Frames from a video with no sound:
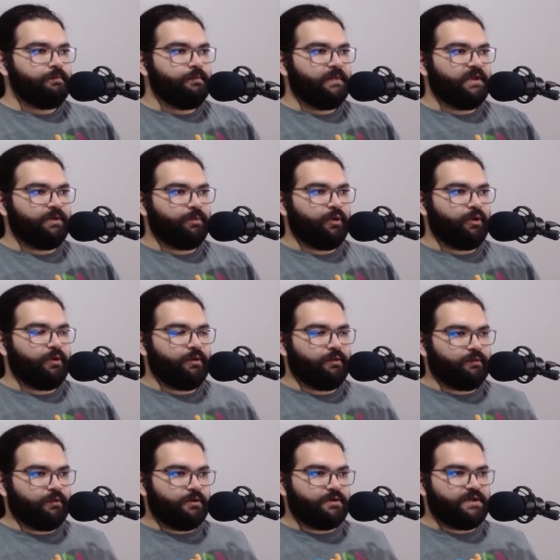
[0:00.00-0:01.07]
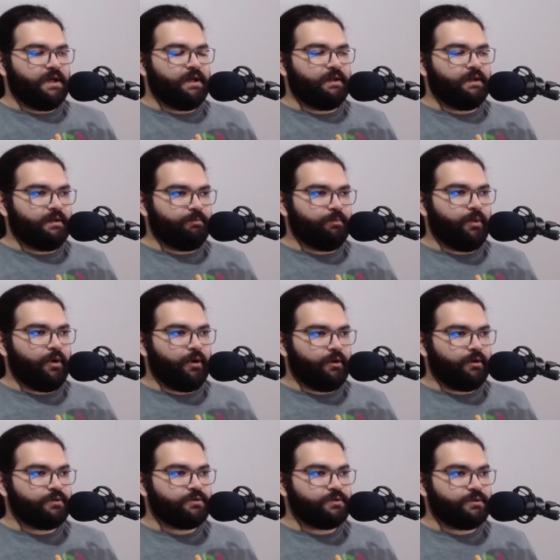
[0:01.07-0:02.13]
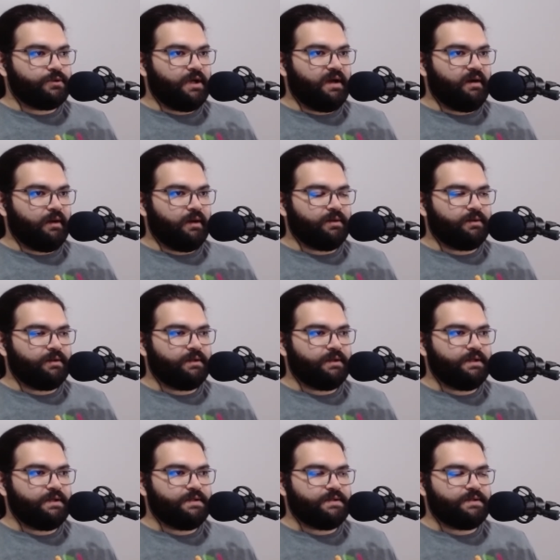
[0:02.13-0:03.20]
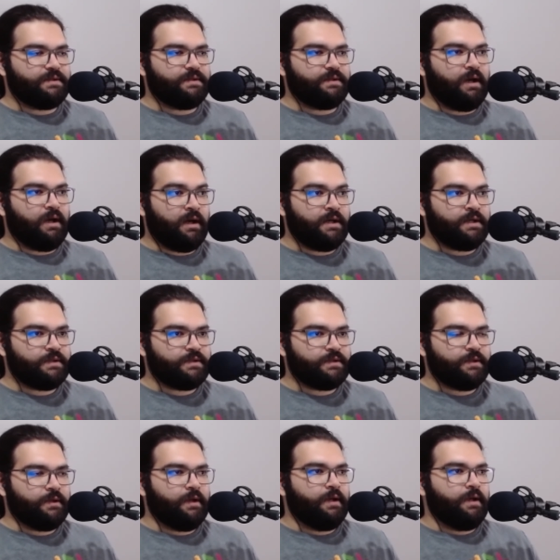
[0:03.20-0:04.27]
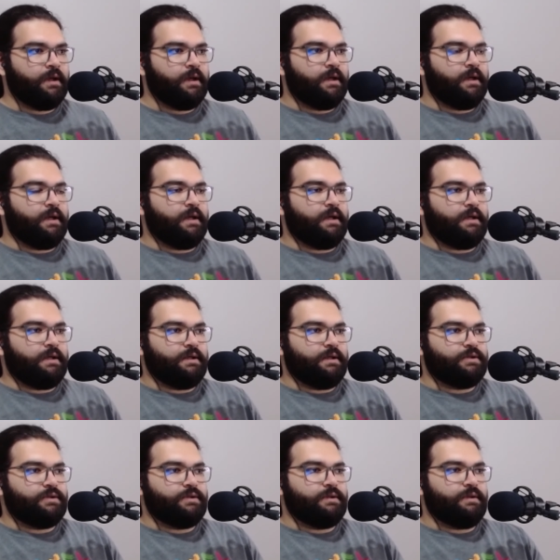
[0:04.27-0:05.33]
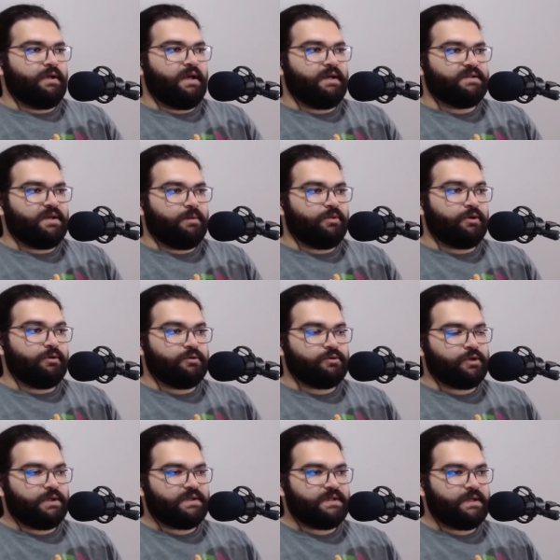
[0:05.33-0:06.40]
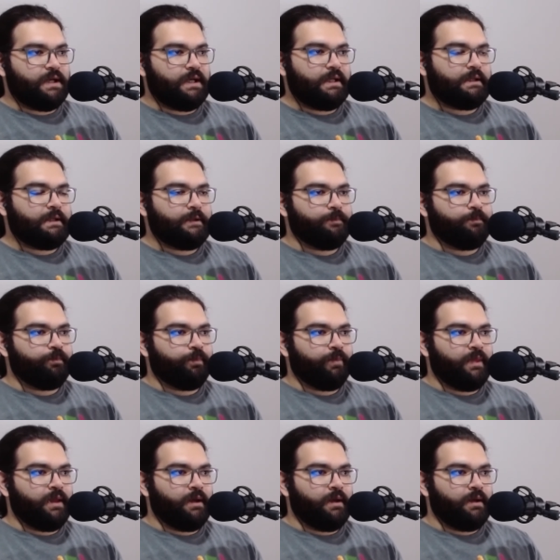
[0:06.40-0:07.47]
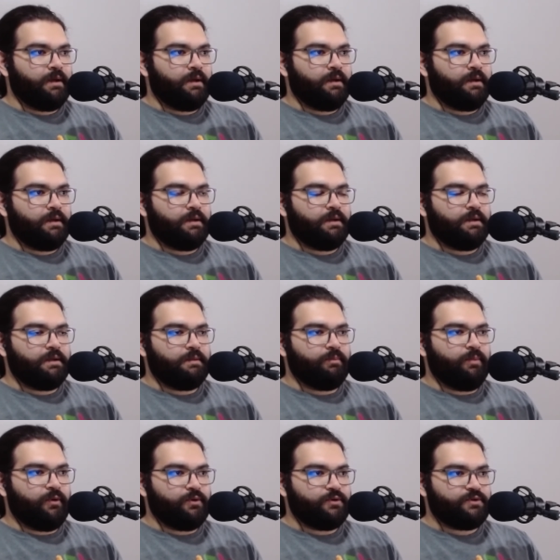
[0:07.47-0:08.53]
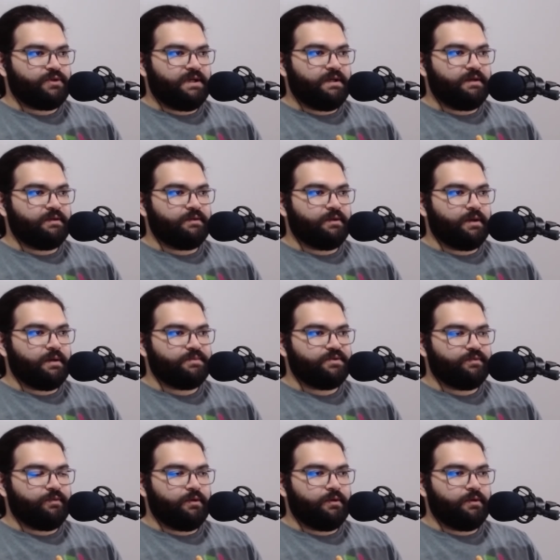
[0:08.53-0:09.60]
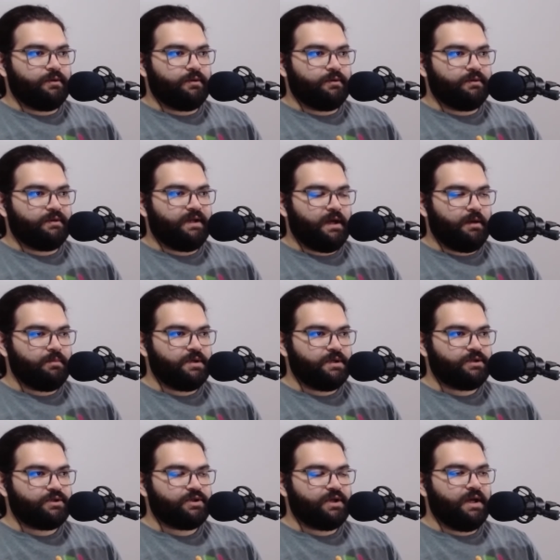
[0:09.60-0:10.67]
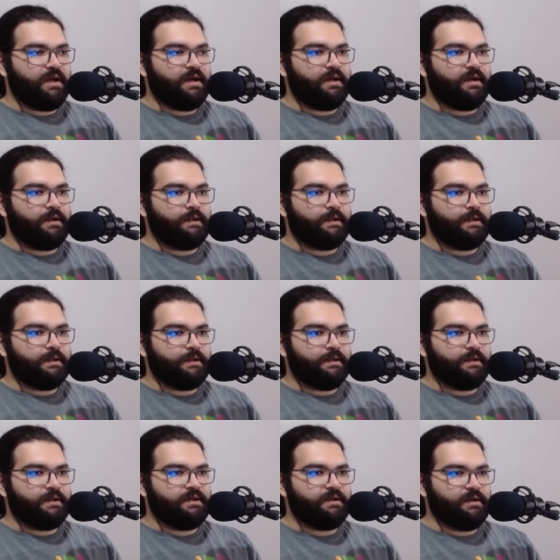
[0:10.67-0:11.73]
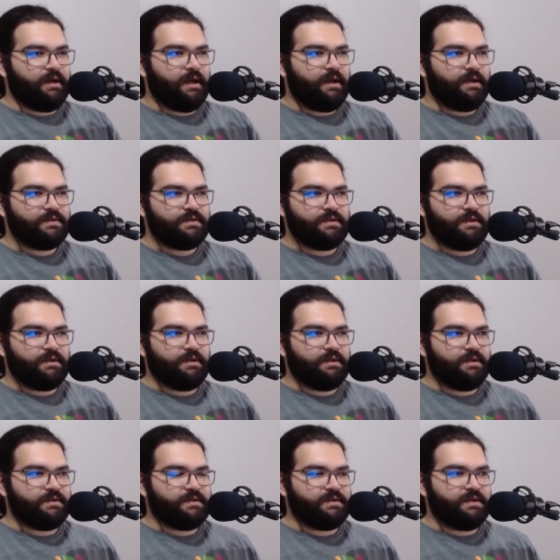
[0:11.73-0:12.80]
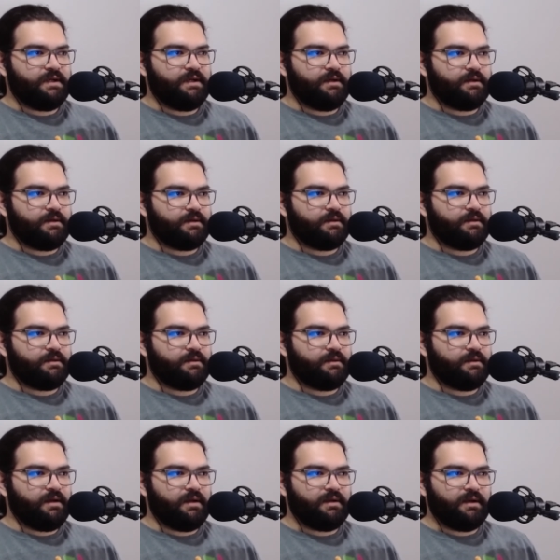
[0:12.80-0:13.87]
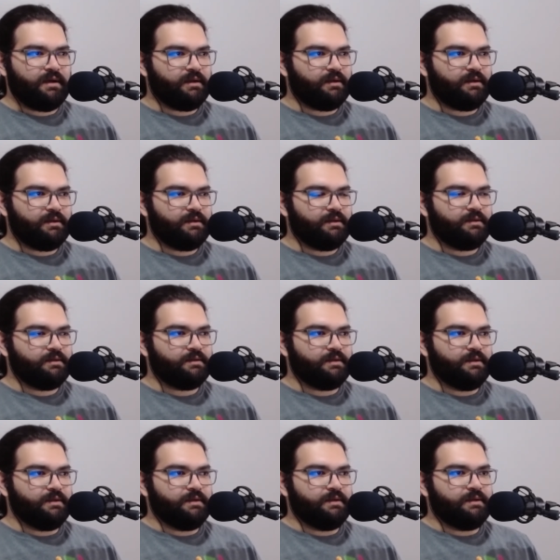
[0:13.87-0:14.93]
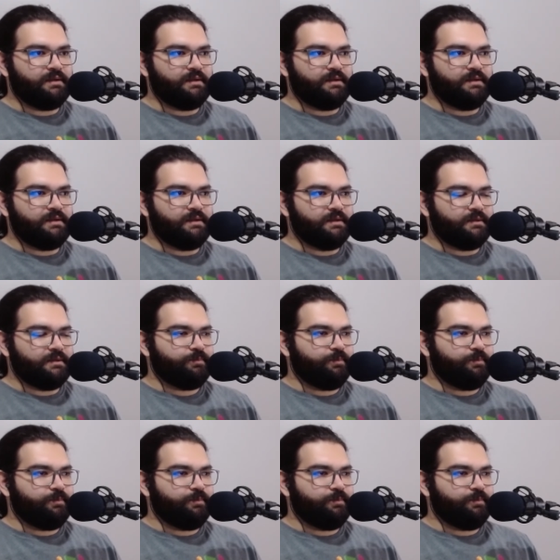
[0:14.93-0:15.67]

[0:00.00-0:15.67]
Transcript: the boy, of course, had the burns around his eyes, and examiner also said boy's eardrums were damaged and the grains in his ear canal, uh, the